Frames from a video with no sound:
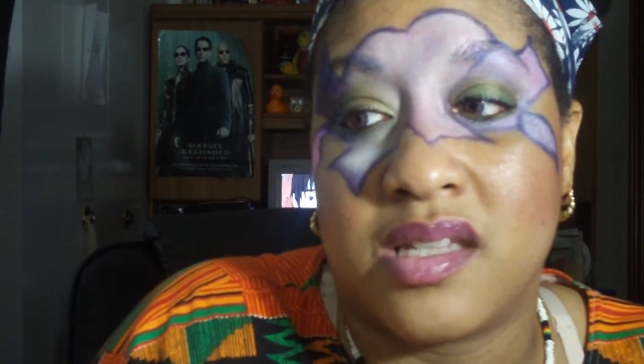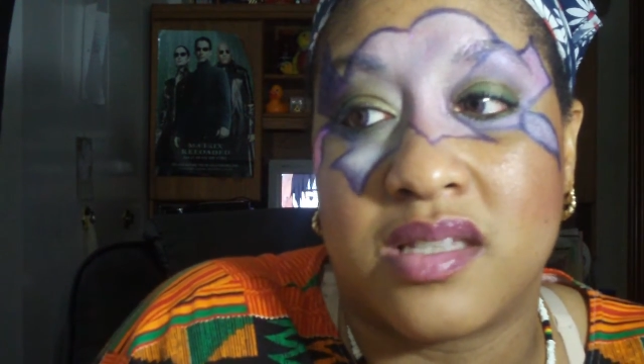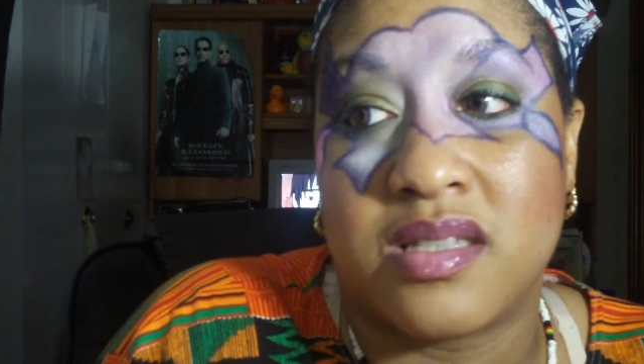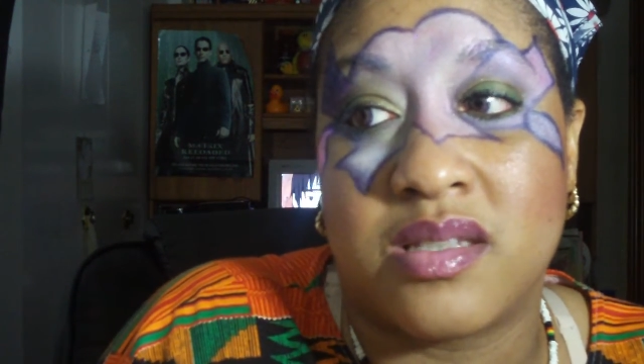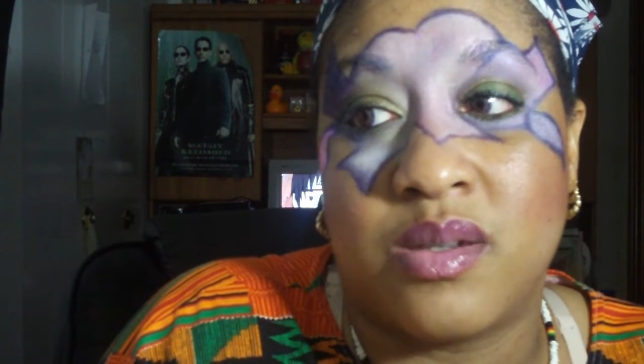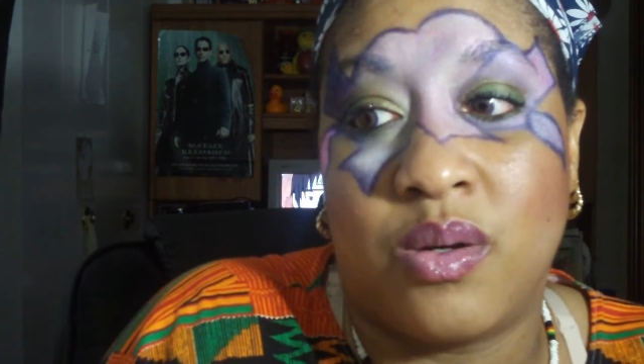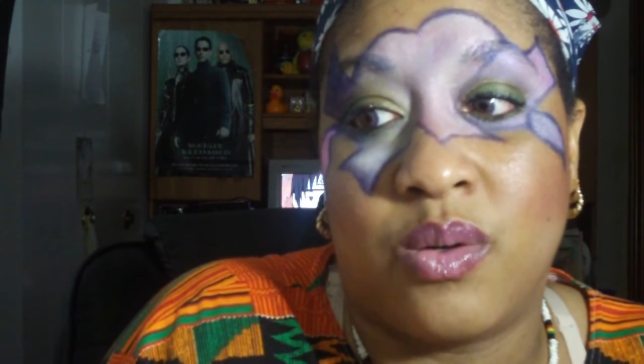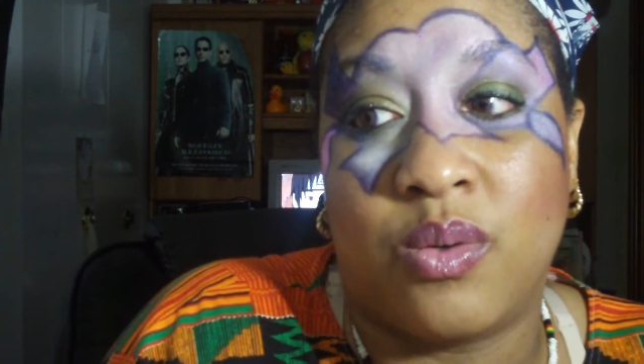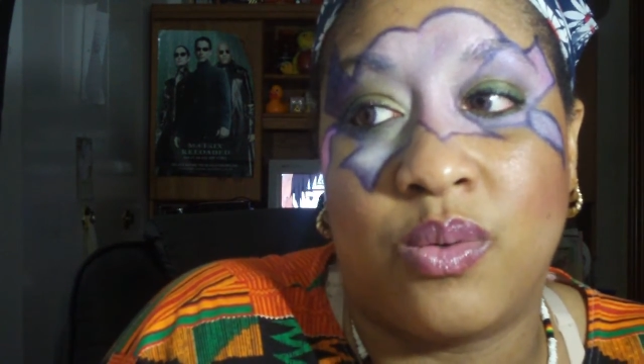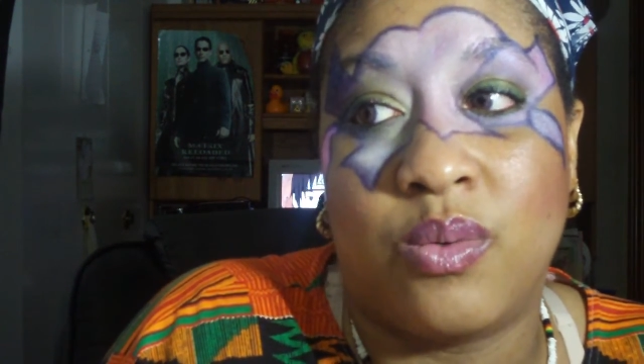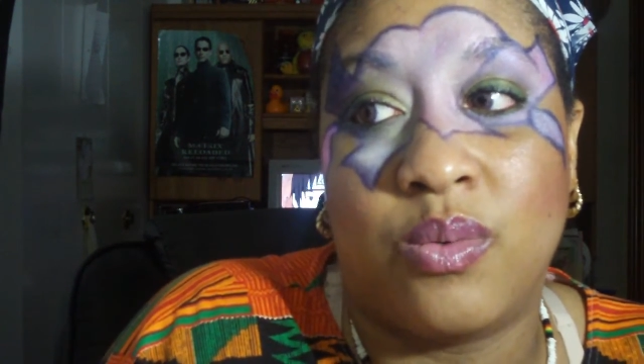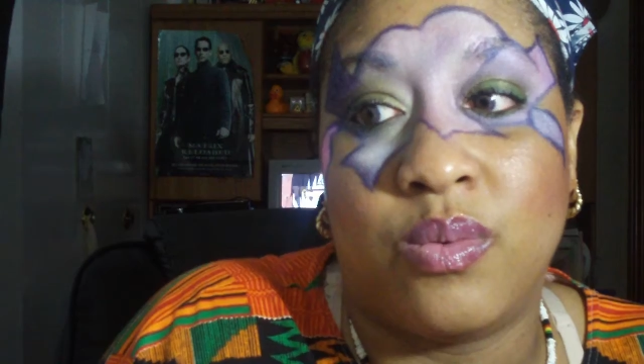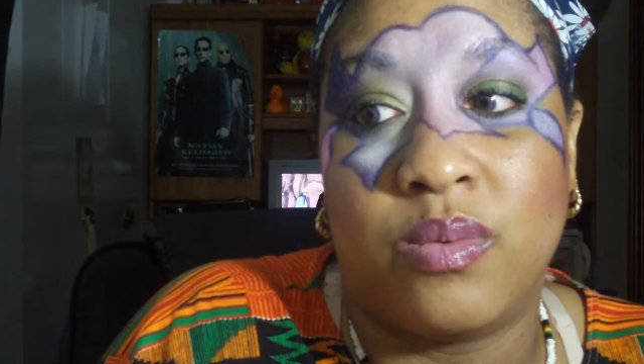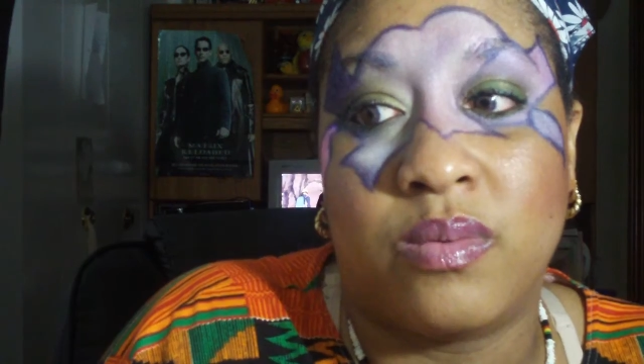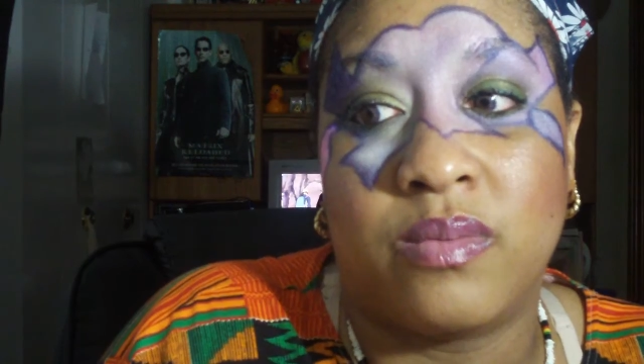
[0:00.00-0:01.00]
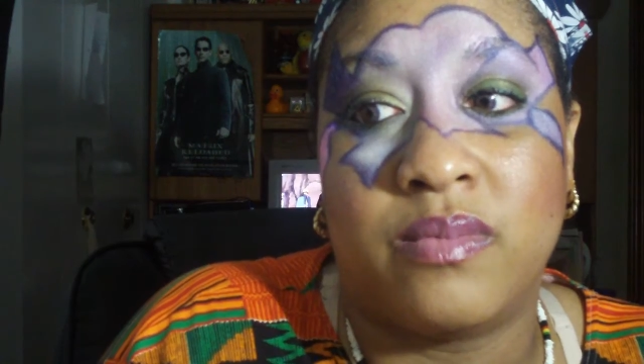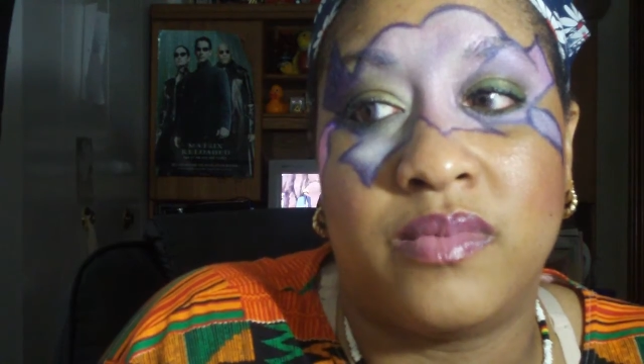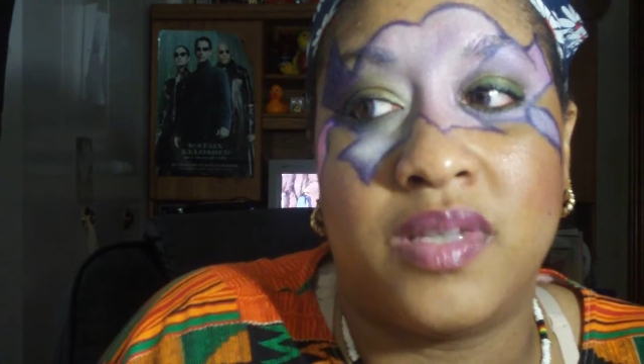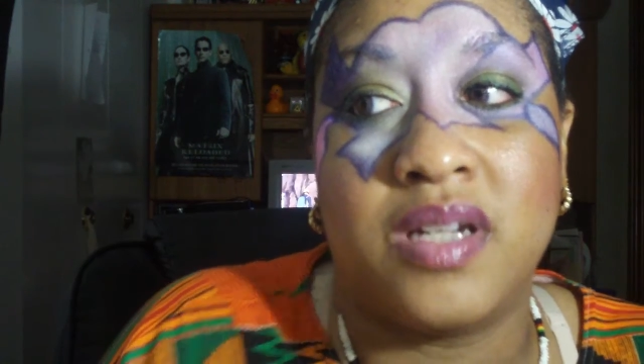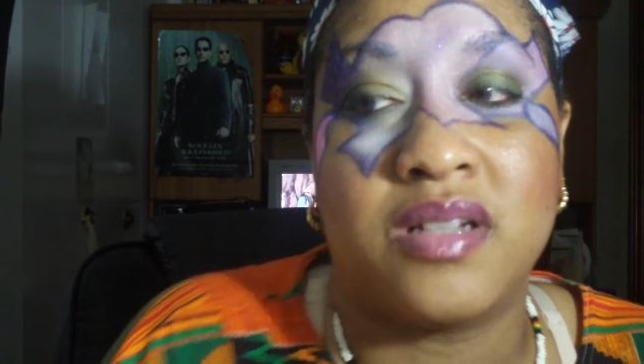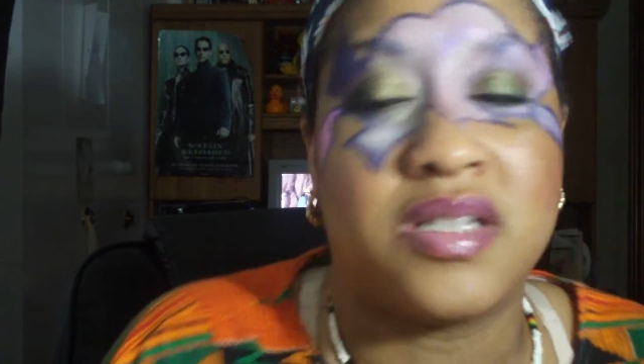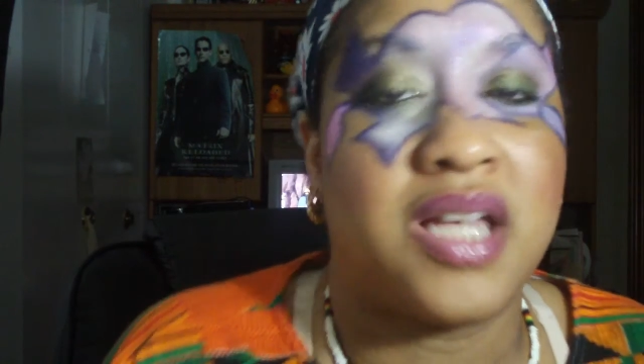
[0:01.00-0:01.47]
So
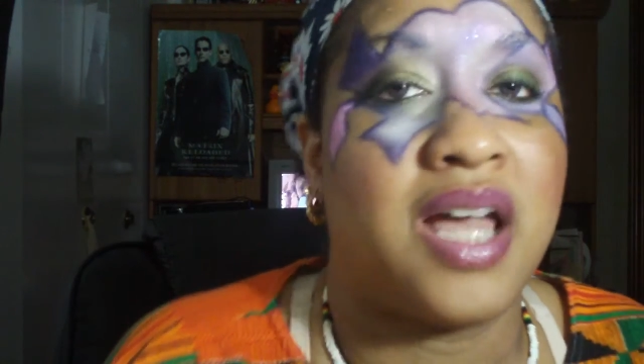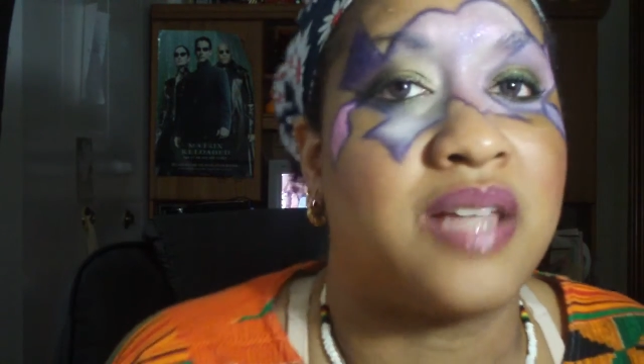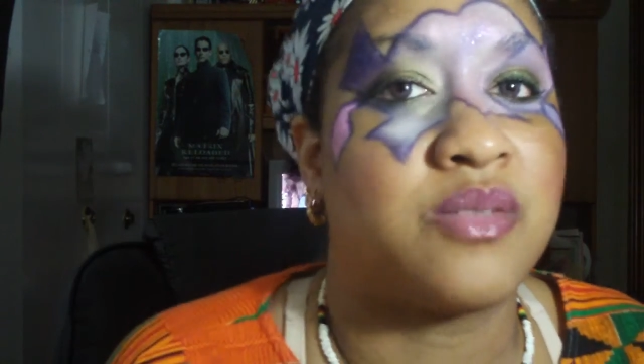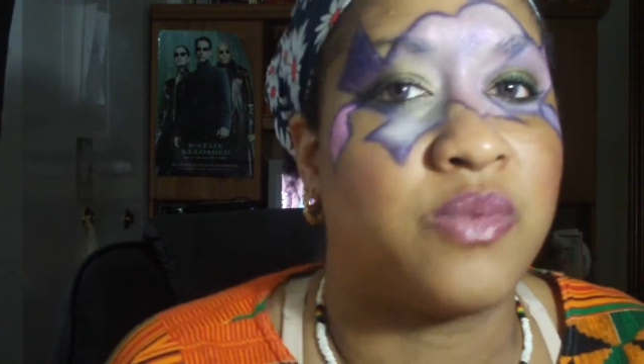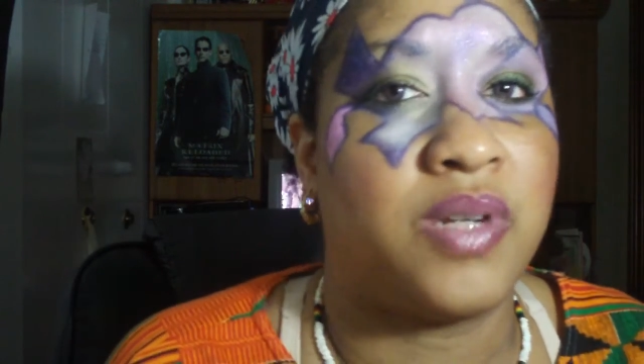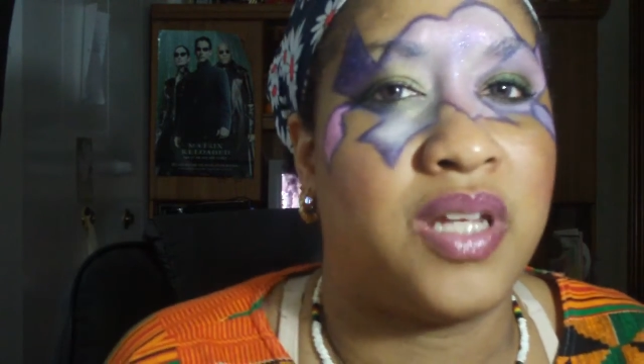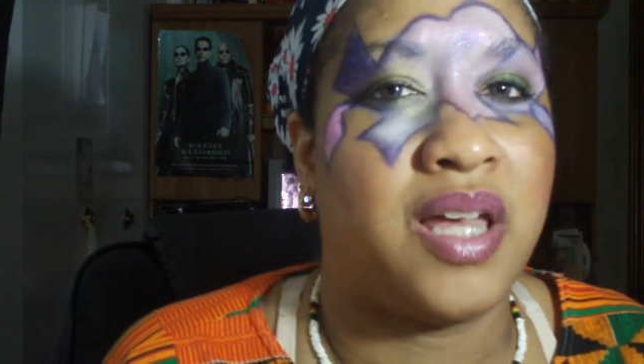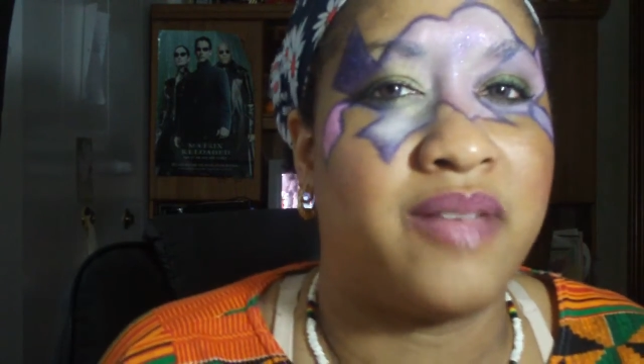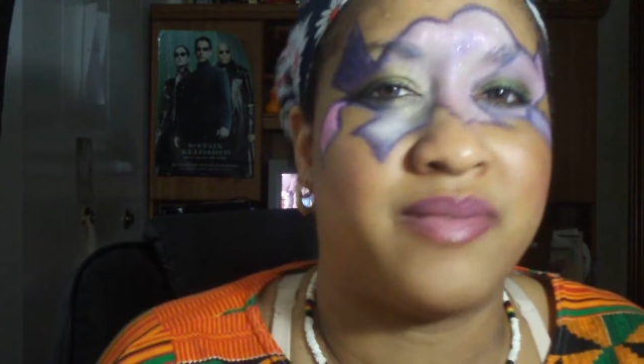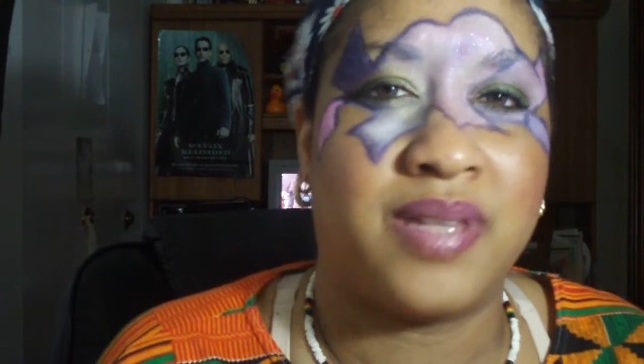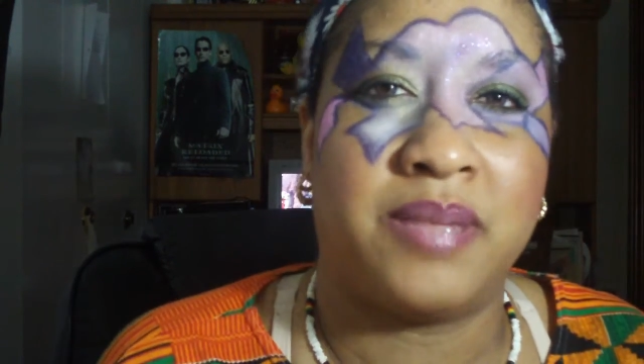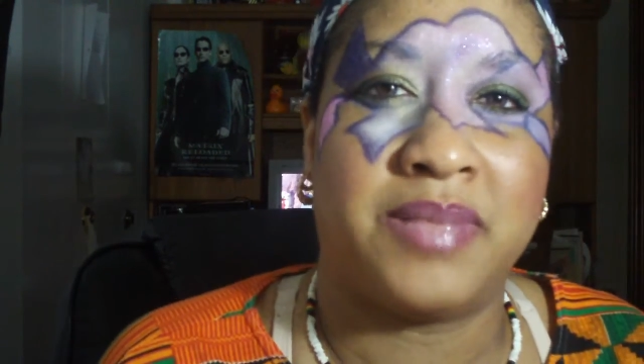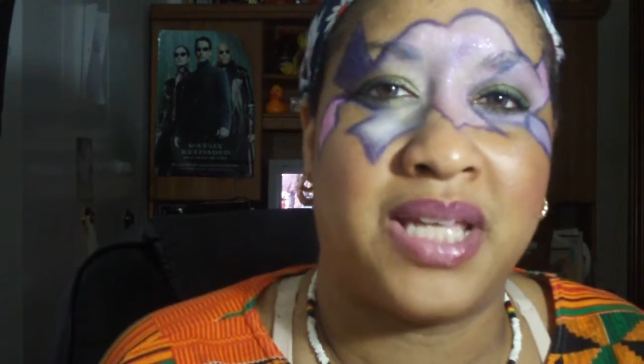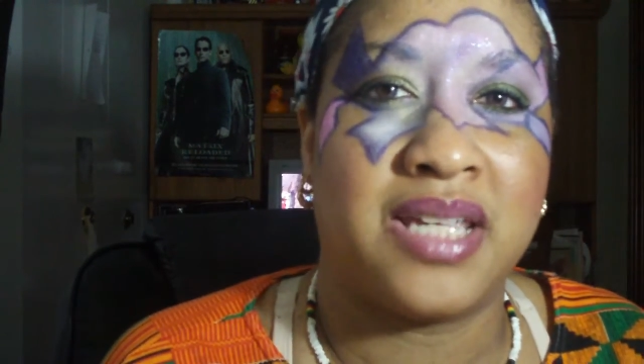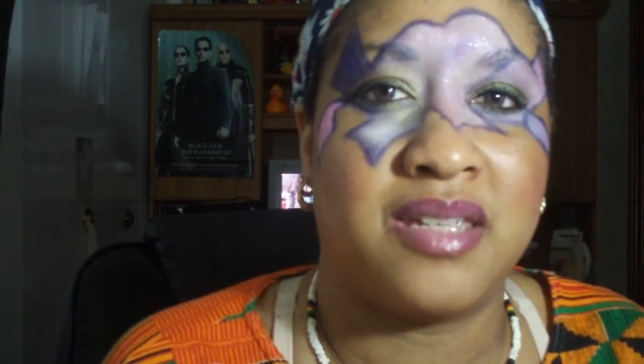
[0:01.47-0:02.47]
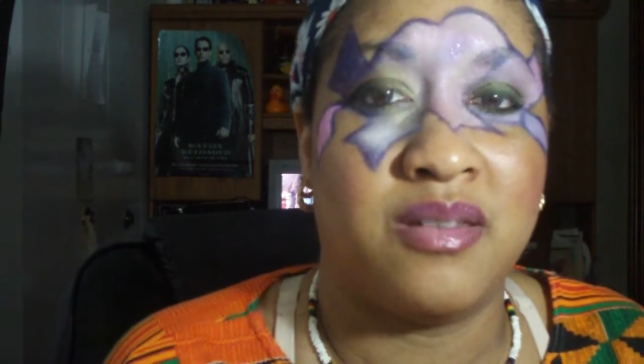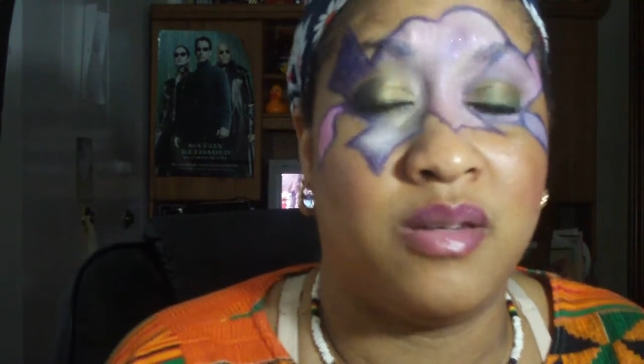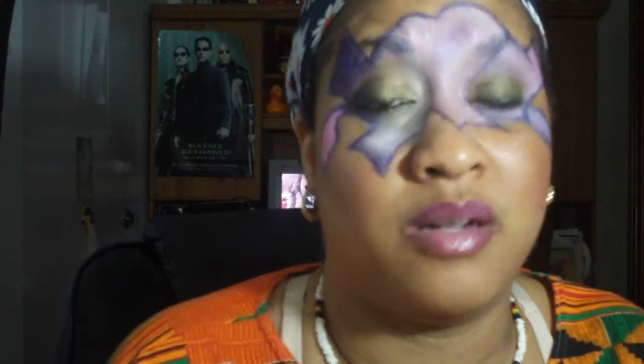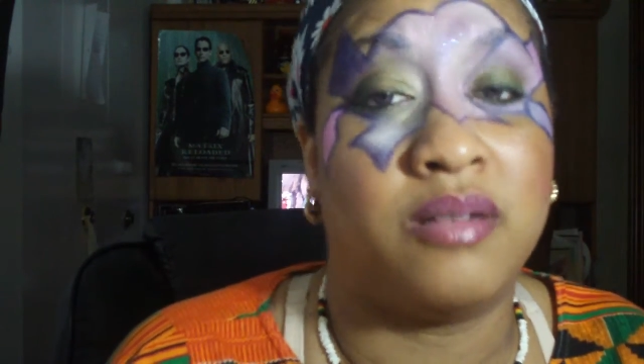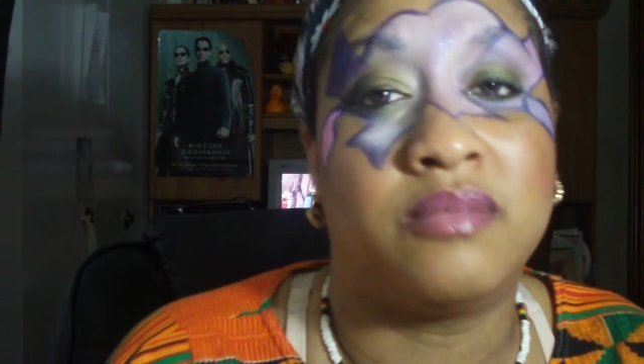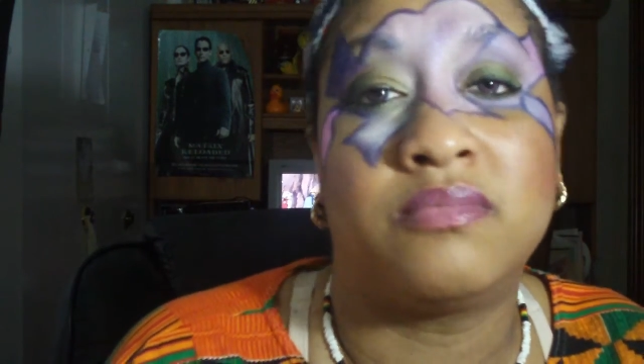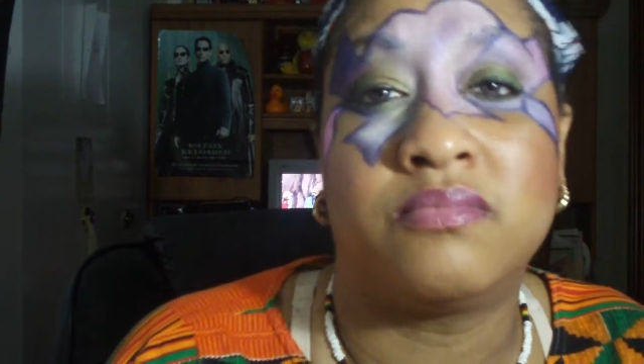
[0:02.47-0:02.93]
there are times when I'm, I'm like, you
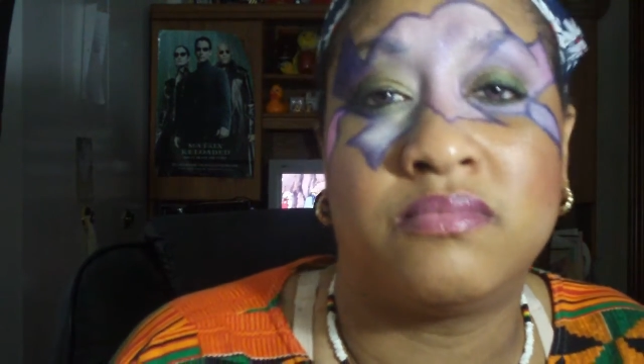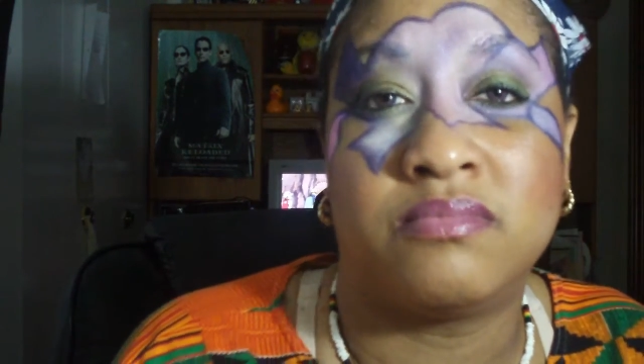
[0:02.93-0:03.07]
know,